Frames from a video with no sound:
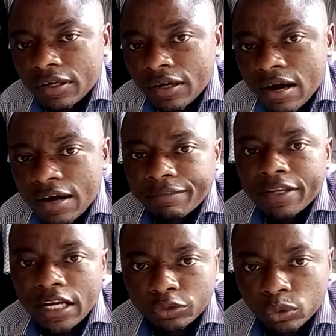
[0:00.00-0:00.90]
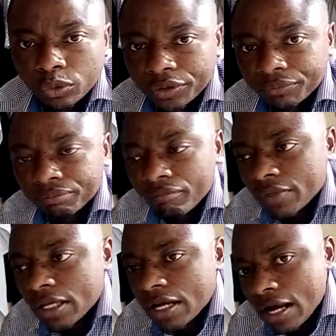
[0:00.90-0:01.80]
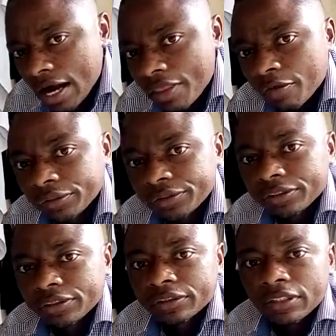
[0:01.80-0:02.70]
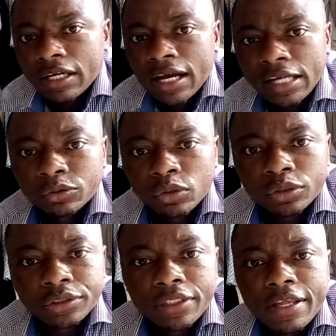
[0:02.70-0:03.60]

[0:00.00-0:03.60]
are azoles. Azoles,